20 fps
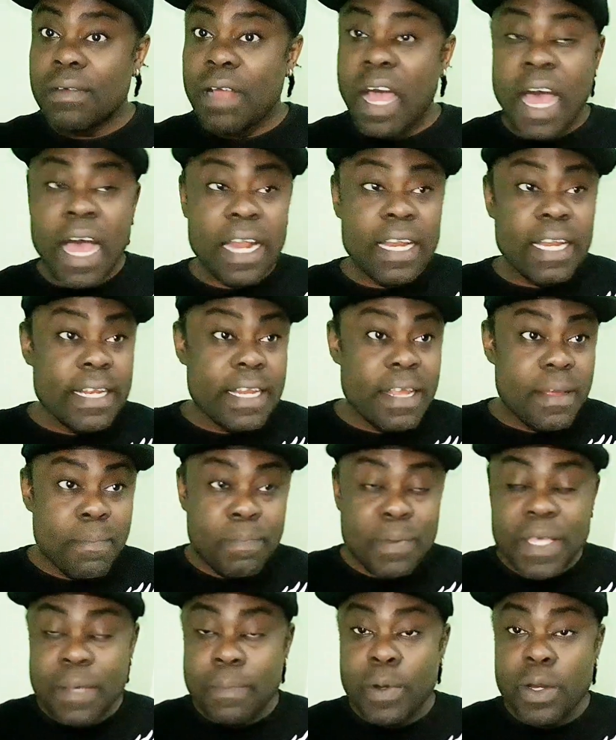All of
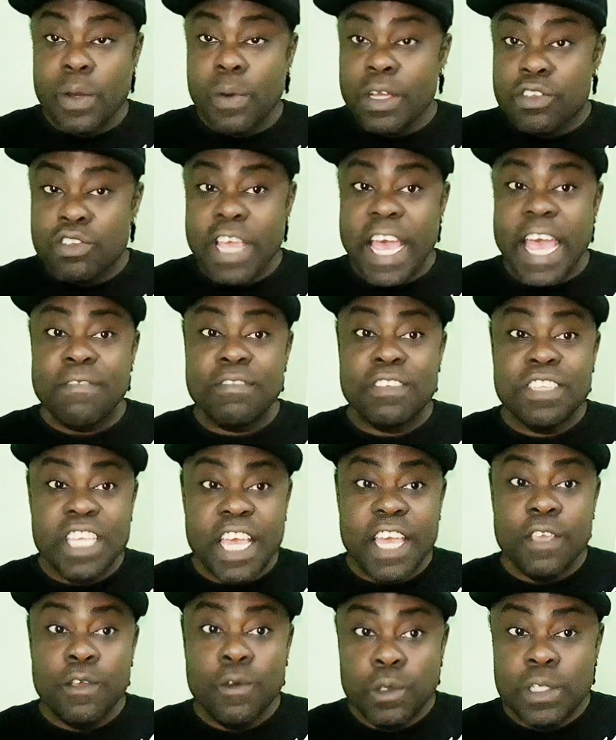them people who drive
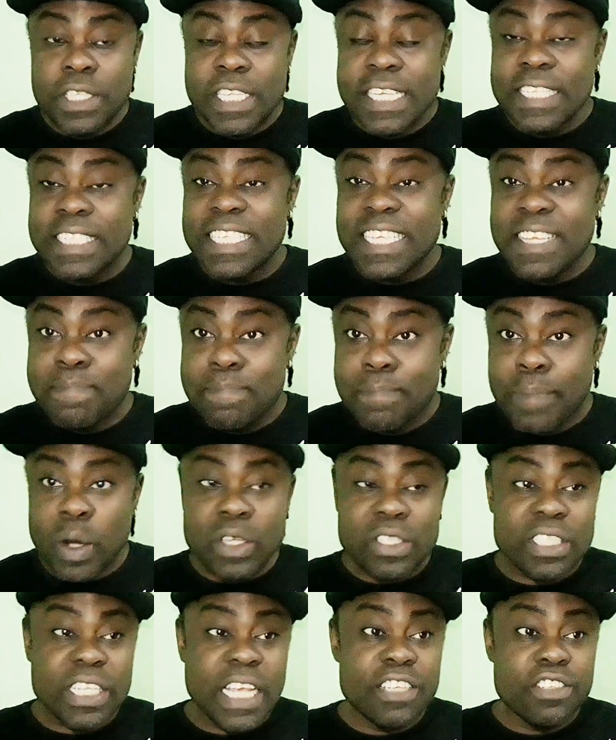JUTC
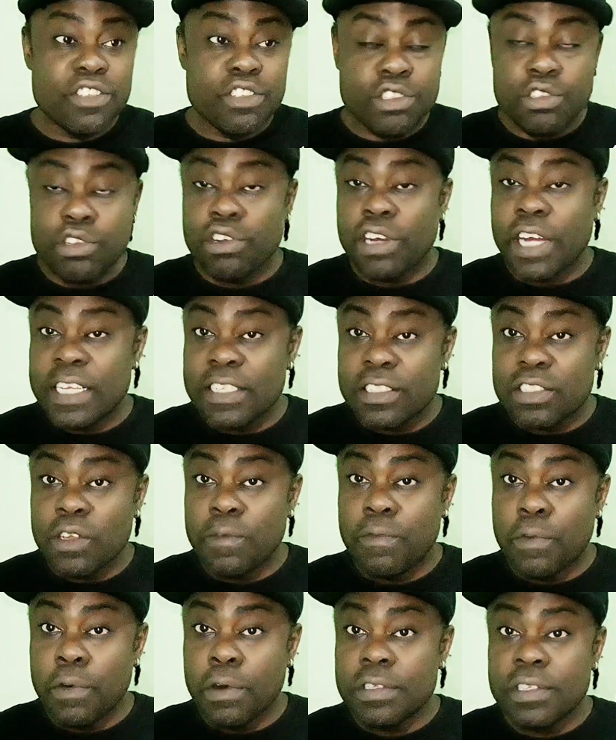bus and truck and
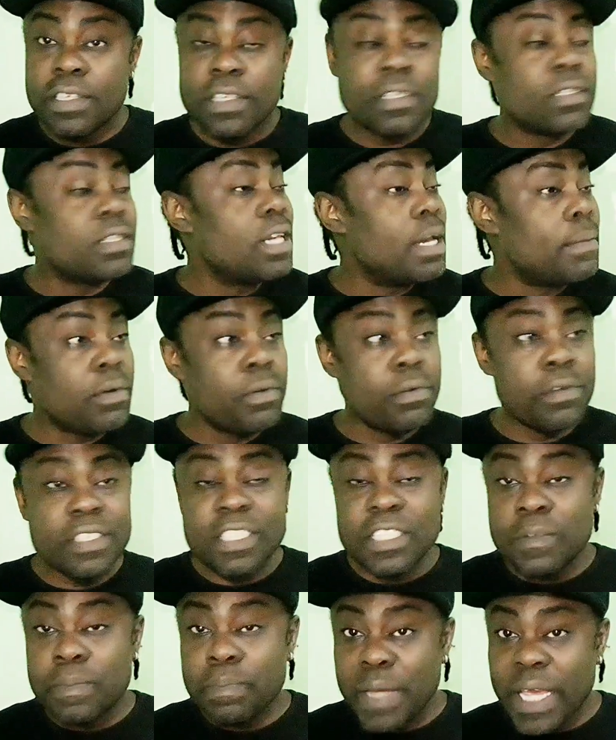so forth, yeah, I
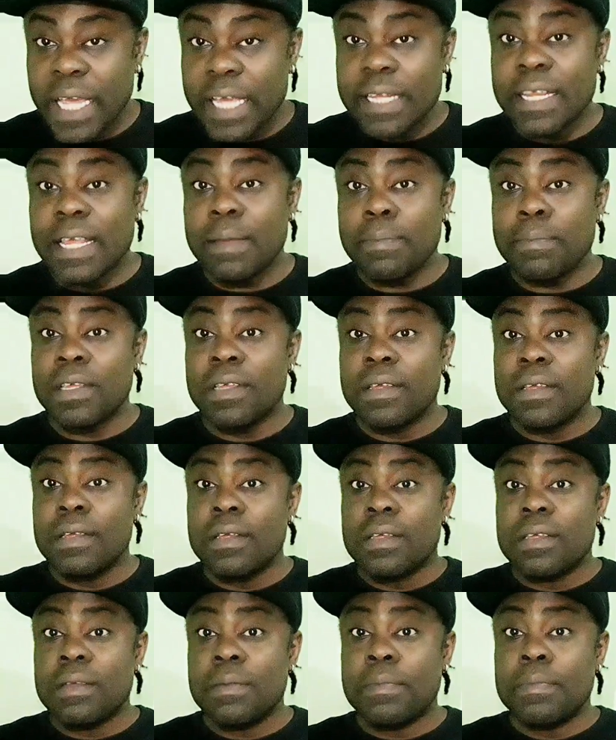respect them.
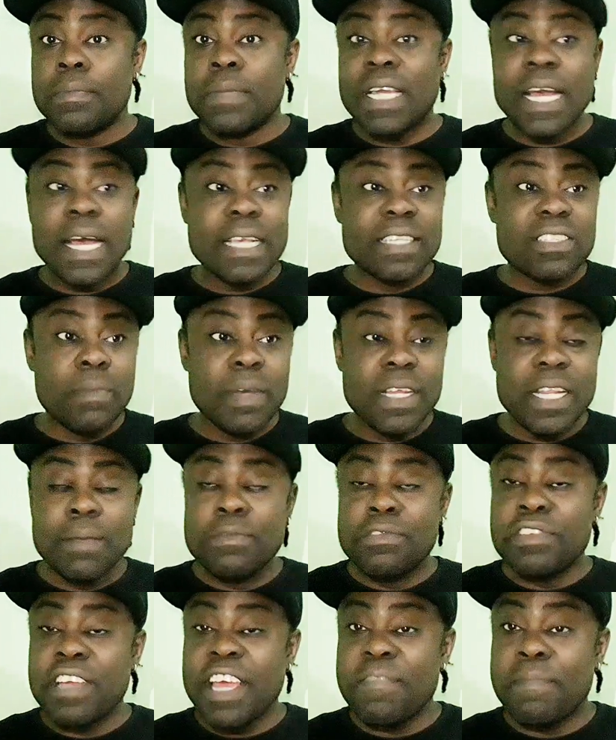Because some of
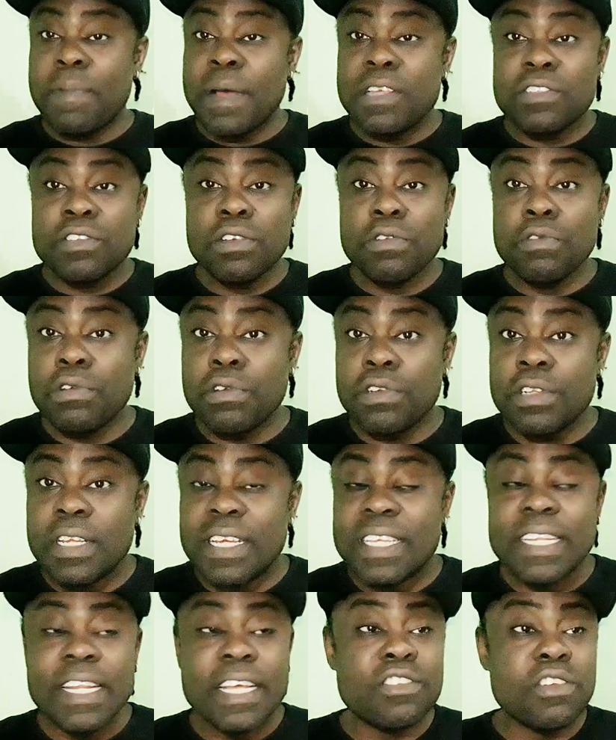them drive on some
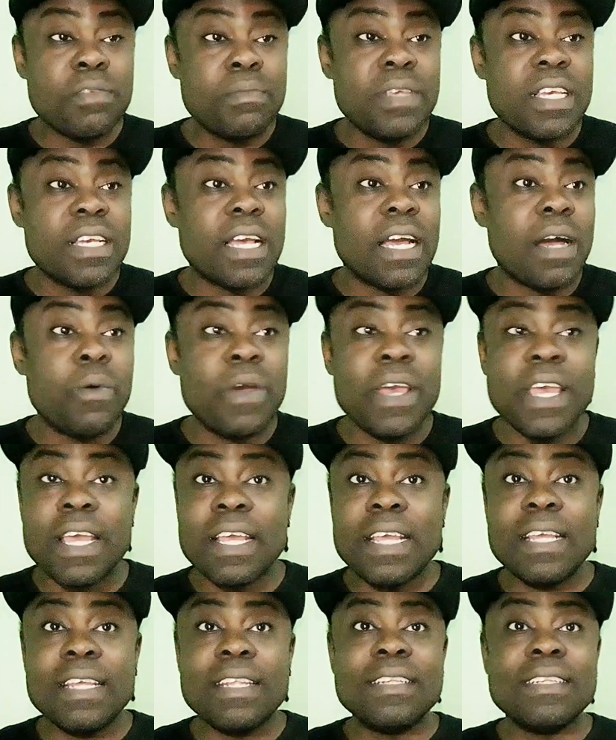road in Jamaica
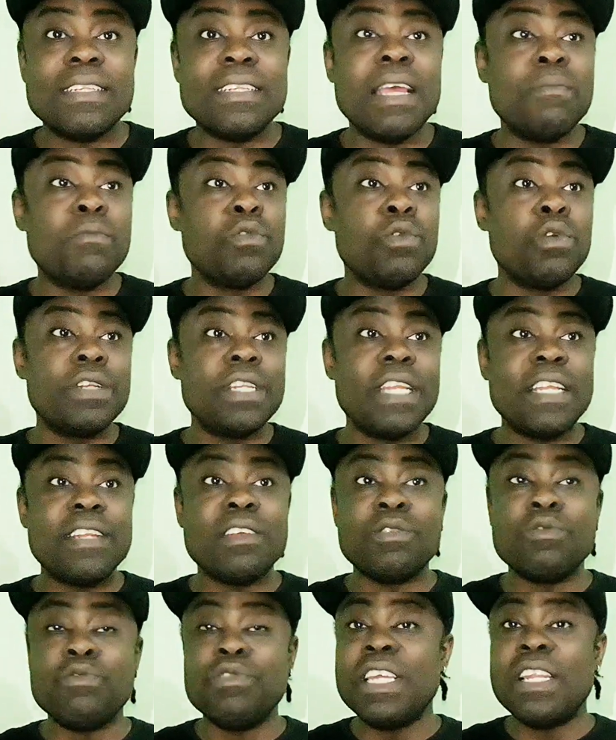where them road they're
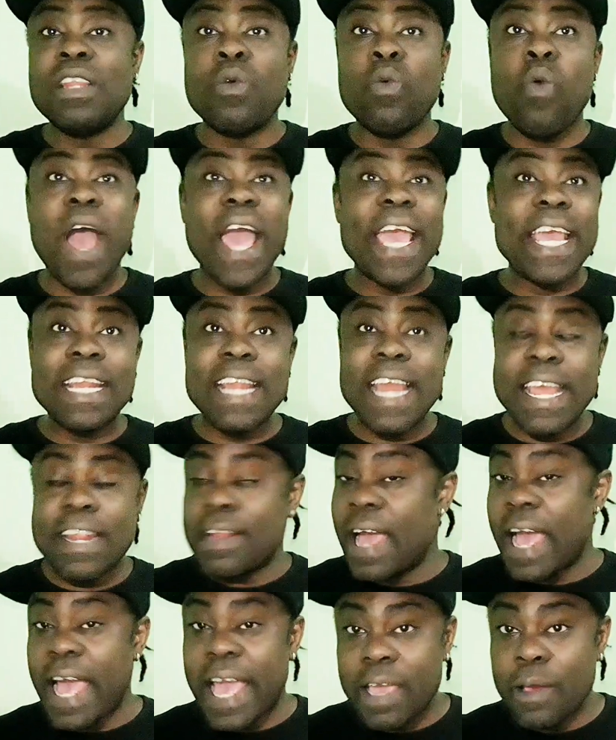not really wide like
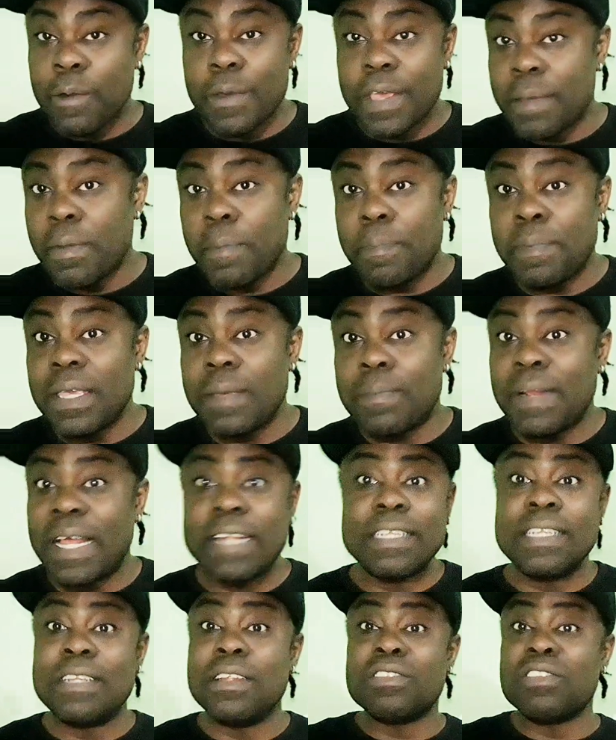the highway, my people,
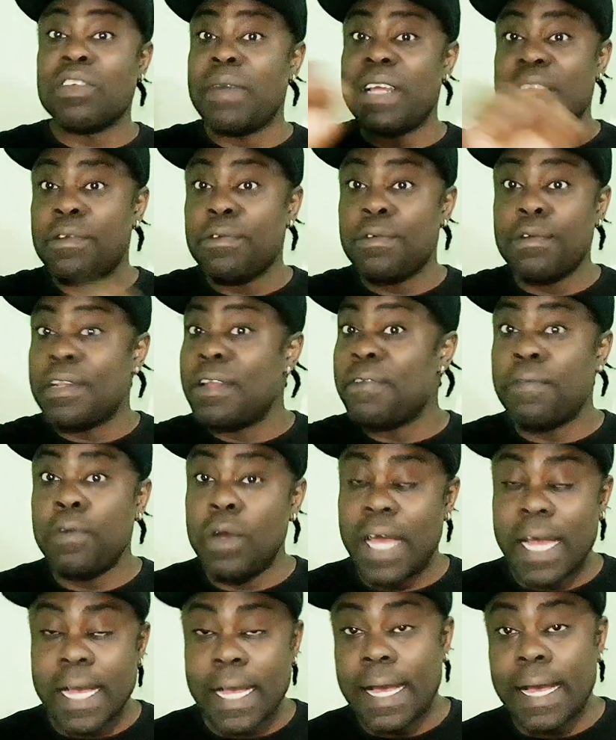and some of them road they're
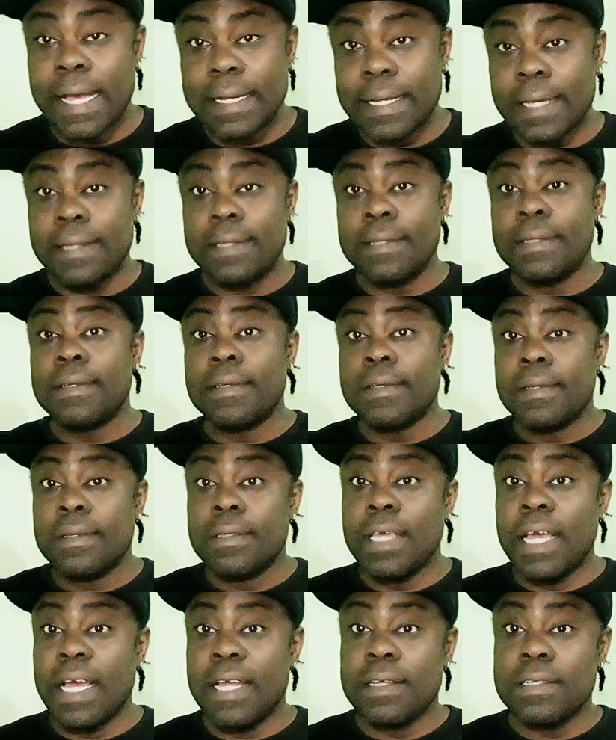full of corner.
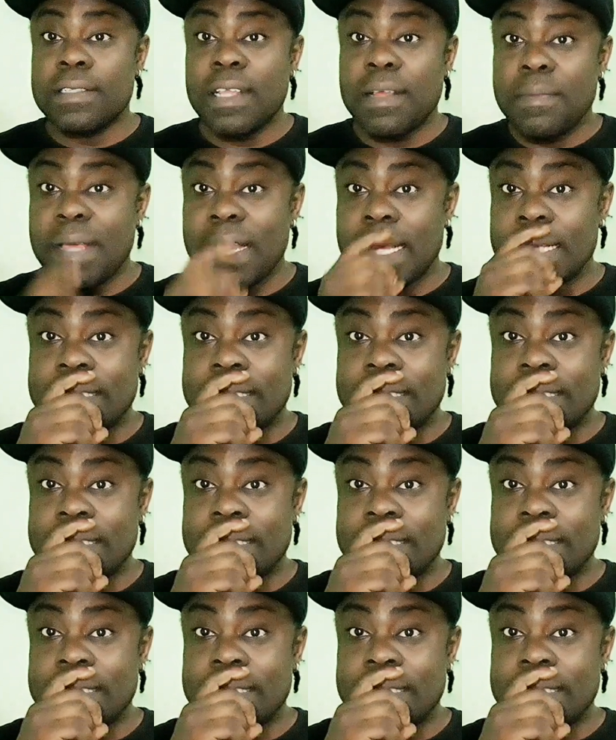You understand me?